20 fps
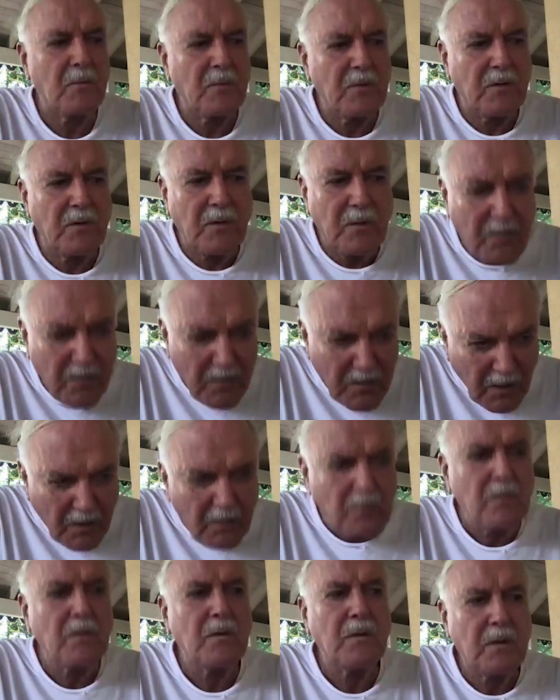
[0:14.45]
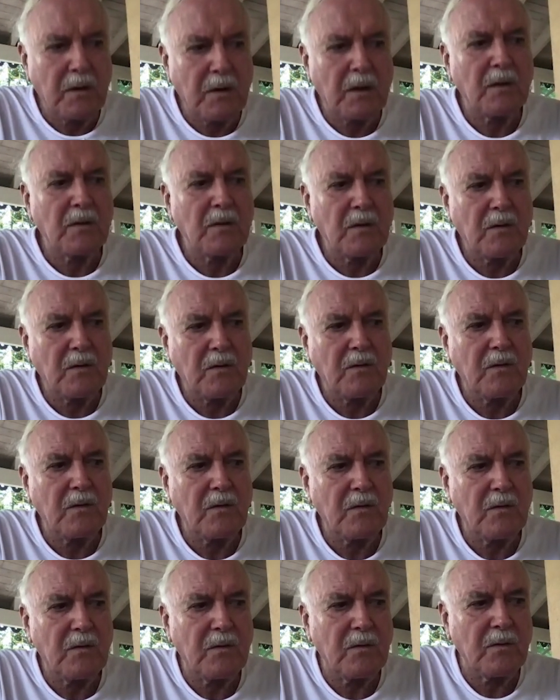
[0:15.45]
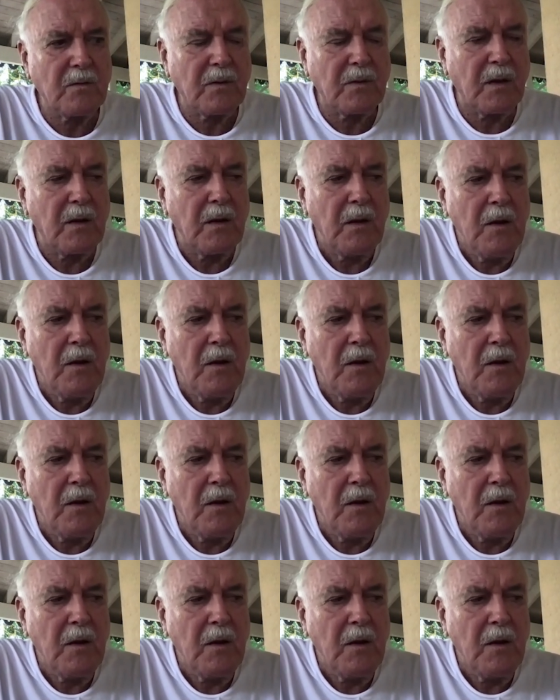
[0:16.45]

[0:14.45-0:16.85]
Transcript: but you don't take the decision till then.